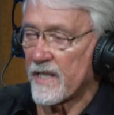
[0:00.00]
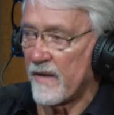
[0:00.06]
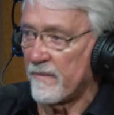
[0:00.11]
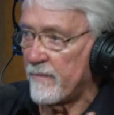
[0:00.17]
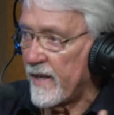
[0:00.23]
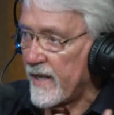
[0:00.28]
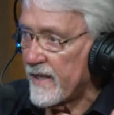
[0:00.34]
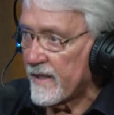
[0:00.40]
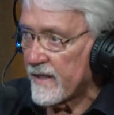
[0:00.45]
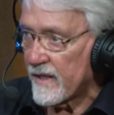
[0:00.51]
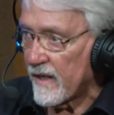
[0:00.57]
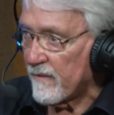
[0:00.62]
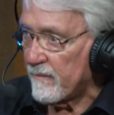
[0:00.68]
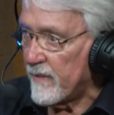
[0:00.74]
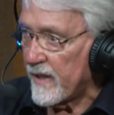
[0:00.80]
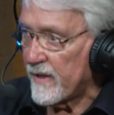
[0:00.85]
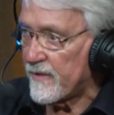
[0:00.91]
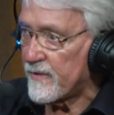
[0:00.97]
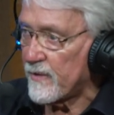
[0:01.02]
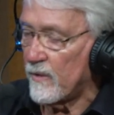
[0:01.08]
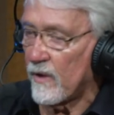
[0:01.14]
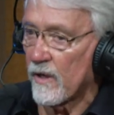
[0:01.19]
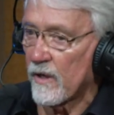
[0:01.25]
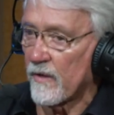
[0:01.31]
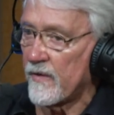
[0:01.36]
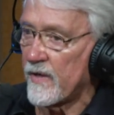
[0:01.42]
I've been I've been through
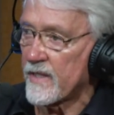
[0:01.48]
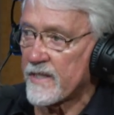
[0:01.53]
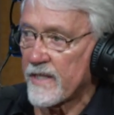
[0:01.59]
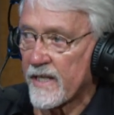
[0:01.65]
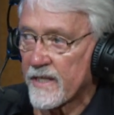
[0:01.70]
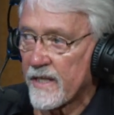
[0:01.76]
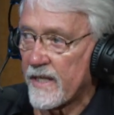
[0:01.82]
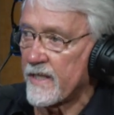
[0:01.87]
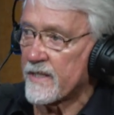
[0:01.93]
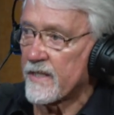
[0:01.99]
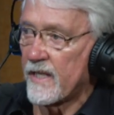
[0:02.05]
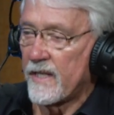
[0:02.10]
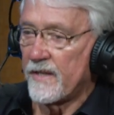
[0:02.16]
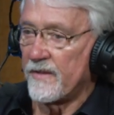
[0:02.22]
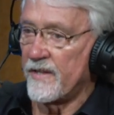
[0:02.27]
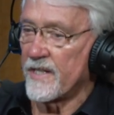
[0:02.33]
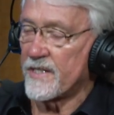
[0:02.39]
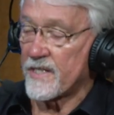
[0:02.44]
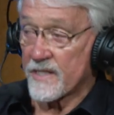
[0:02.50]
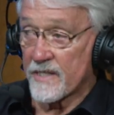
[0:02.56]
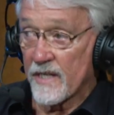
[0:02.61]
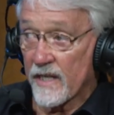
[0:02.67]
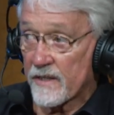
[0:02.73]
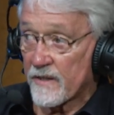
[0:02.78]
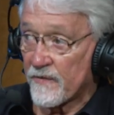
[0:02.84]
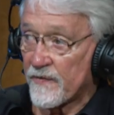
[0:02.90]
all of this. It it this is
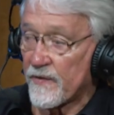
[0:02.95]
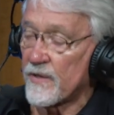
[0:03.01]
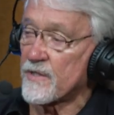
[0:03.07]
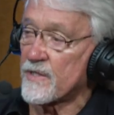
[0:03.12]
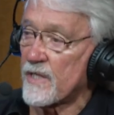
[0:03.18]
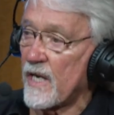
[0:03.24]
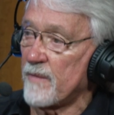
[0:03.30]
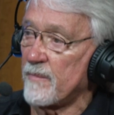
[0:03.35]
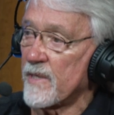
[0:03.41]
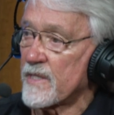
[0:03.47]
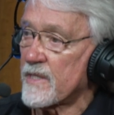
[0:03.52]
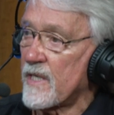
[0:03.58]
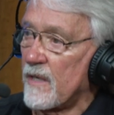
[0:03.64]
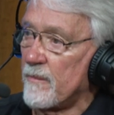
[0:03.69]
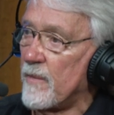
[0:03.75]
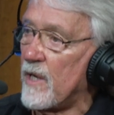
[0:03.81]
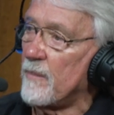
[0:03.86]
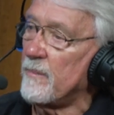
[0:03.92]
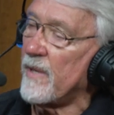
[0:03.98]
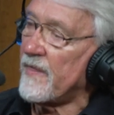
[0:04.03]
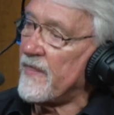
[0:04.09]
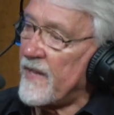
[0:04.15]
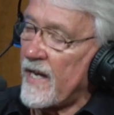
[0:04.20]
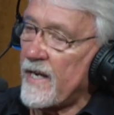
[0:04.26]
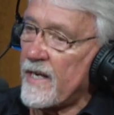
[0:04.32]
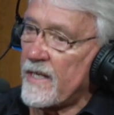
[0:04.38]
not the first time it's come up, but
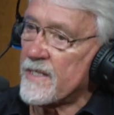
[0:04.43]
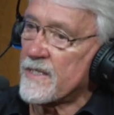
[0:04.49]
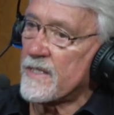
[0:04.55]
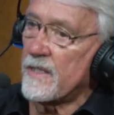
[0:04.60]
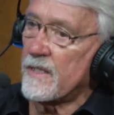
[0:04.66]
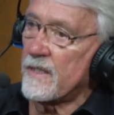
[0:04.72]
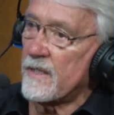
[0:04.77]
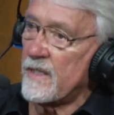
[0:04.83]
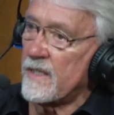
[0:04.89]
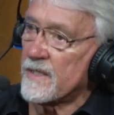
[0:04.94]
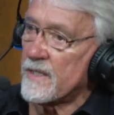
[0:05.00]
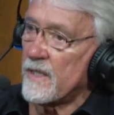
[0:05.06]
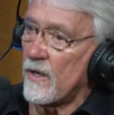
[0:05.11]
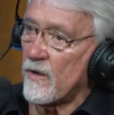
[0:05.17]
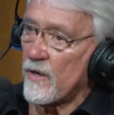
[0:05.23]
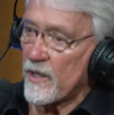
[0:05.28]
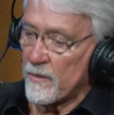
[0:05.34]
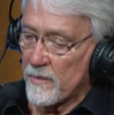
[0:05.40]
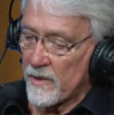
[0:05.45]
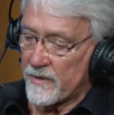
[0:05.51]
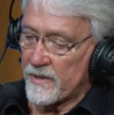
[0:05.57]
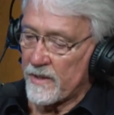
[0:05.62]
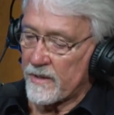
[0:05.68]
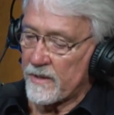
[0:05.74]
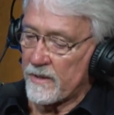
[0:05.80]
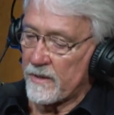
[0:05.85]
that is the is the argument
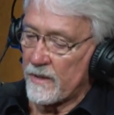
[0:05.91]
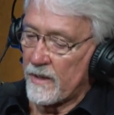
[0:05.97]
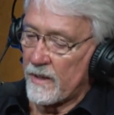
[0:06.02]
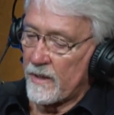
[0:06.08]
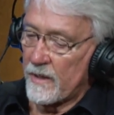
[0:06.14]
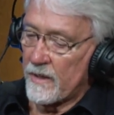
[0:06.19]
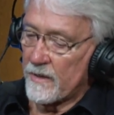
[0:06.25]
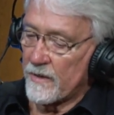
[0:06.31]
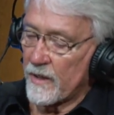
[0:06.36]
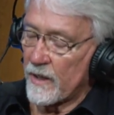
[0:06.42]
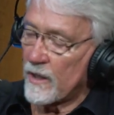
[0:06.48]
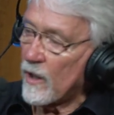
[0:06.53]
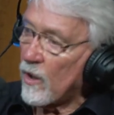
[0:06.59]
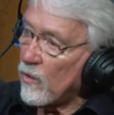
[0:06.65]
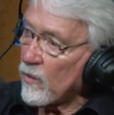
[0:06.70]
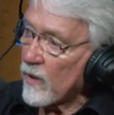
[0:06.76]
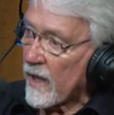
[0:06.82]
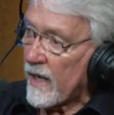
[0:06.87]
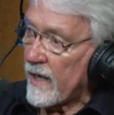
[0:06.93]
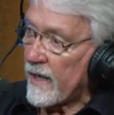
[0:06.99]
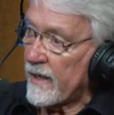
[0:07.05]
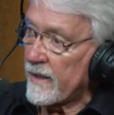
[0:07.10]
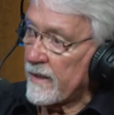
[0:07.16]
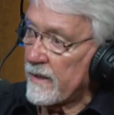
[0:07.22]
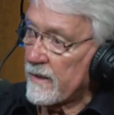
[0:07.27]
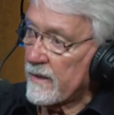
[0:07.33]
that the the goal
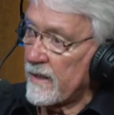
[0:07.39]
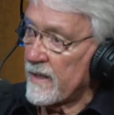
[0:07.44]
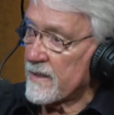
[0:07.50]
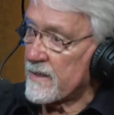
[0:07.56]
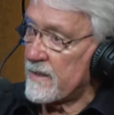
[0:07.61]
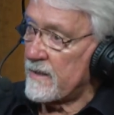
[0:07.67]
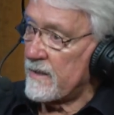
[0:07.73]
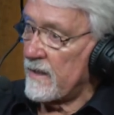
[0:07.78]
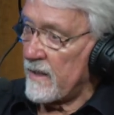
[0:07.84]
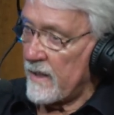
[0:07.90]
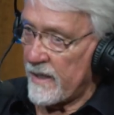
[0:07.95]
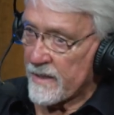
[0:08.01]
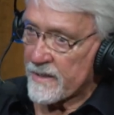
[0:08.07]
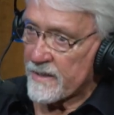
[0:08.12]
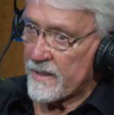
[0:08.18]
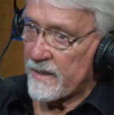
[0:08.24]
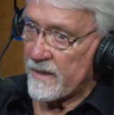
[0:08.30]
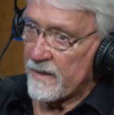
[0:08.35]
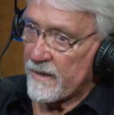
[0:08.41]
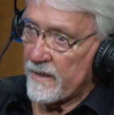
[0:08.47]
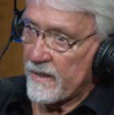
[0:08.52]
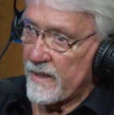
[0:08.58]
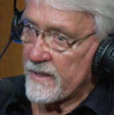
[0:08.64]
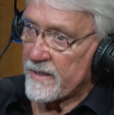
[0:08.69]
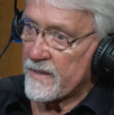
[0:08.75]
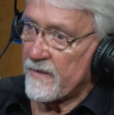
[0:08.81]
line is is the
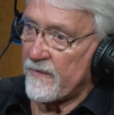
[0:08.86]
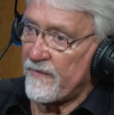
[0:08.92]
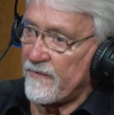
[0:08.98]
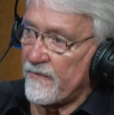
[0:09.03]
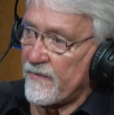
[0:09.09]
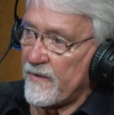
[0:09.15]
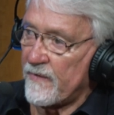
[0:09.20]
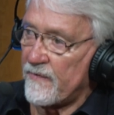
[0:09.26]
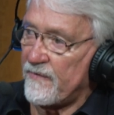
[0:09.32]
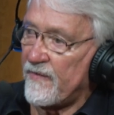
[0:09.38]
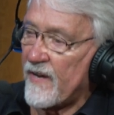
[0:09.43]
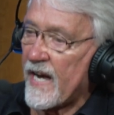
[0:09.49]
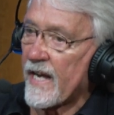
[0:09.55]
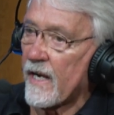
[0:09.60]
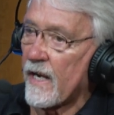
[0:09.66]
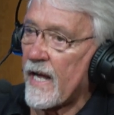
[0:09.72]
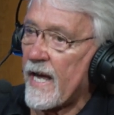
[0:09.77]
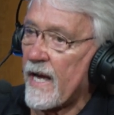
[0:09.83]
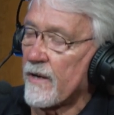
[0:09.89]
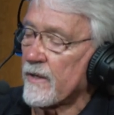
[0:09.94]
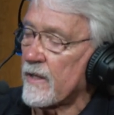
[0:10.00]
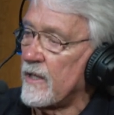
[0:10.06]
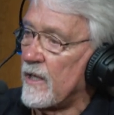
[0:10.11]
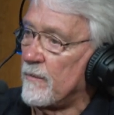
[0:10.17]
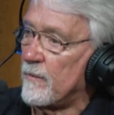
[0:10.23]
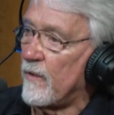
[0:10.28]
is the the final
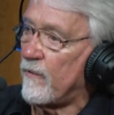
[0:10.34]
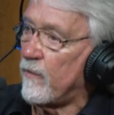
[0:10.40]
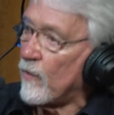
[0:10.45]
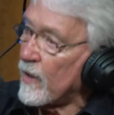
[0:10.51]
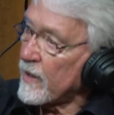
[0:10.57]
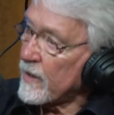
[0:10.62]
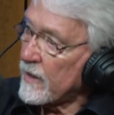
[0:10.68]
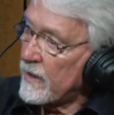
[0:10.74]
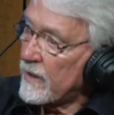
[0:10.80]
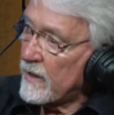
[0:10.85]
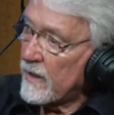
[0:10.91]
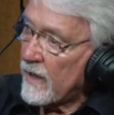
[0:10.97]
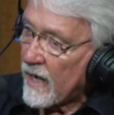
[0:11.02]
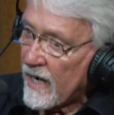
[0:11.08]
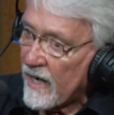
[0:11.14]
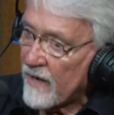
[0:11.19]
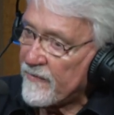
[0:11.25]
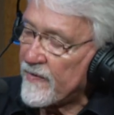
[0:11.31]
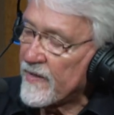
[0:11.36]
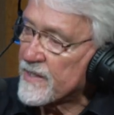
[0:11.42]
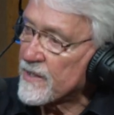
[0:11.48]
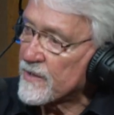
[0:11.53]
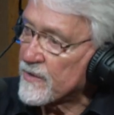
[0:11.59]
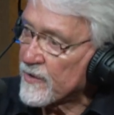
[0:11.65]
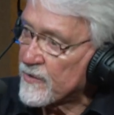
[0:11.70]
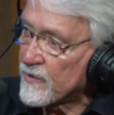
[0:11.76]
outcome of what
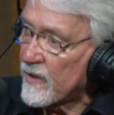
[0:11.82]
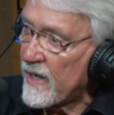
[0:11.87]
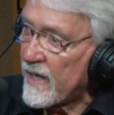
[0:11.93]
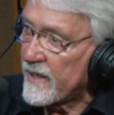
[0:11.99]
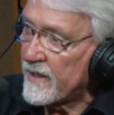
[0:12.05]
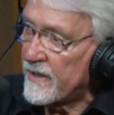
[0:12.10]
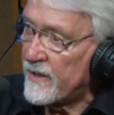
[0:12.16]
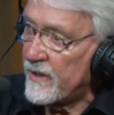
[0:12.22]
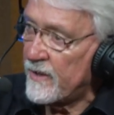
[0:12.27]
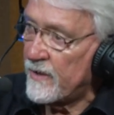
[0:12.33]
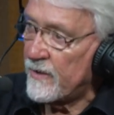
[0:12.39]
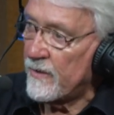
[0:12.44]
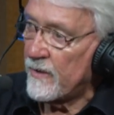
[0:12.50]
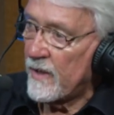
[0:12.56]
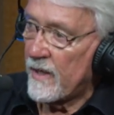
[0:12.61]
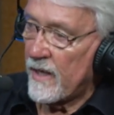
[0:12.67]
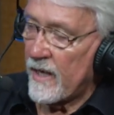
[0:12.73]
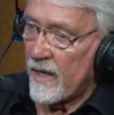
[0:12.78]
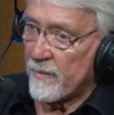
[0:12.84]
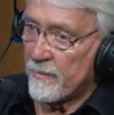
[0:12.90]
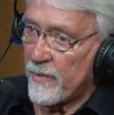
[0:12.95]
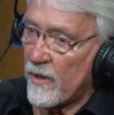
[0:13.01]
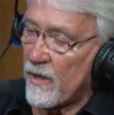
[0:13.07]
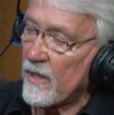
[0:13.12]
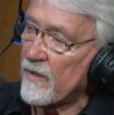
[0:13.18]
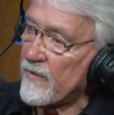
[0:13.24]
offenses are trying to do, and
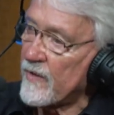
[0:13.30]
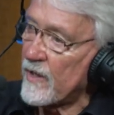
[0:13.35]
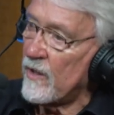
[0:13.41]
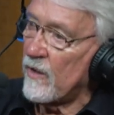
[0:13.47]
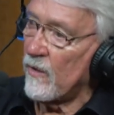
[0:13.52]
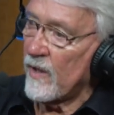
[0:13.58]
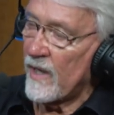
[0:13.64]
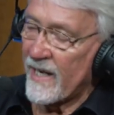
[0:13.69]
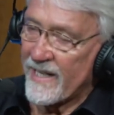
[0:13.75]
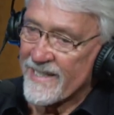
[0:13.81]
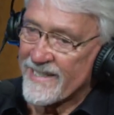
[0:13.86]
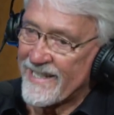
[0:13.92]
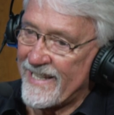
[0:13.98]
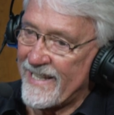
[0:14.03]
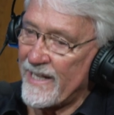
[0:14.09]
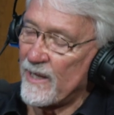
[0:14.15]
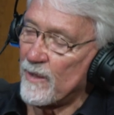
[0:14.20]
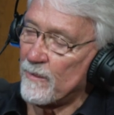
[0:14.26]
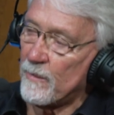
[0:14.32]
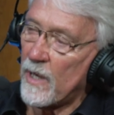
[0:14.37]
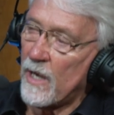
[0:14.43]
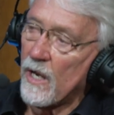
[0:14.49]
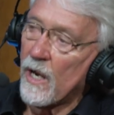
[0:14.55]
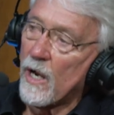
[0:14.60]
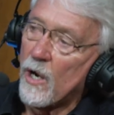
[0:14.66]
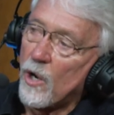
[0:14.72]
part of the goal line is getting the
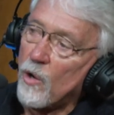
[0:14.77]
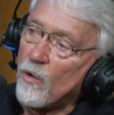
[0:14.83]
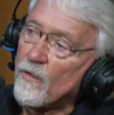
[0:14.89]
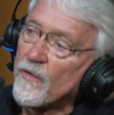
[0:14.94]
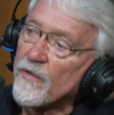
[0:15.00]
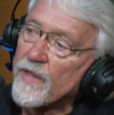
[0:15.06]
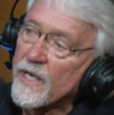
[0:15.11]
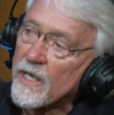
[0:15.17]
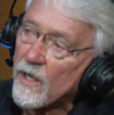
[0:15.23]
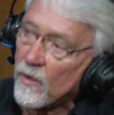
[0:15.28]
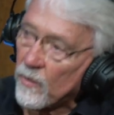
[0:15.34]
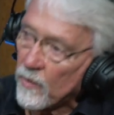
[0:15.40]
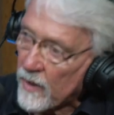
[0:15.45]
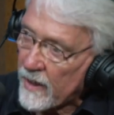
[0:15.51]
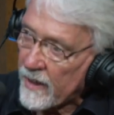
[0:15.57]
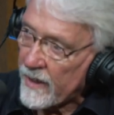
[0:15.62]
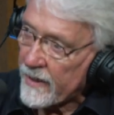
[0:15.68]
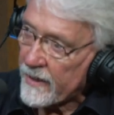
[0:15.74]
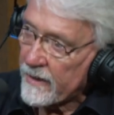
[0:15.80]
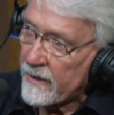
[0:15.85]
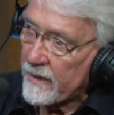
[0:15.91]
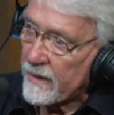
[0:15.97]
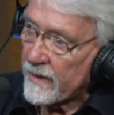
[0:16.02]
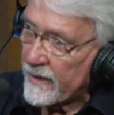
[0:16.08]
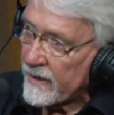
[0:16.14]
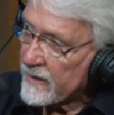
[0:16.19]
ball over the goal line
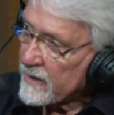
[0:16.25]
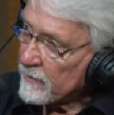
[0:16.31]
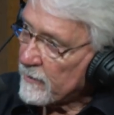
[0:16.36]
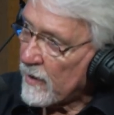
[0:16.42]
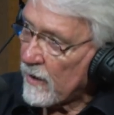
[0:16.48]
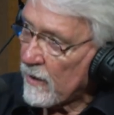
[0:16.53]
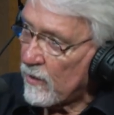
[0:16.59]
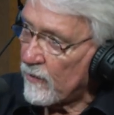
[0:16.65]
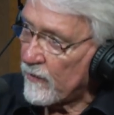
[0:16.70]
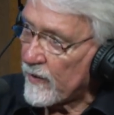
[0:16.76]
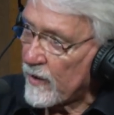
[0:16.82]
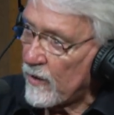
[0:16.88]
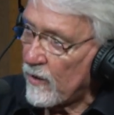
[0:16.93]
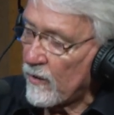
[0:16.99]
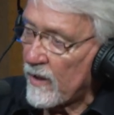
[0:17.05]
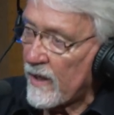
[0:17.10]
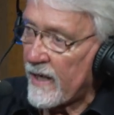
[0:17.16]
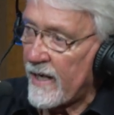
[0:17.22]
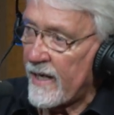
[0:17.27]
get the ball over the goal line.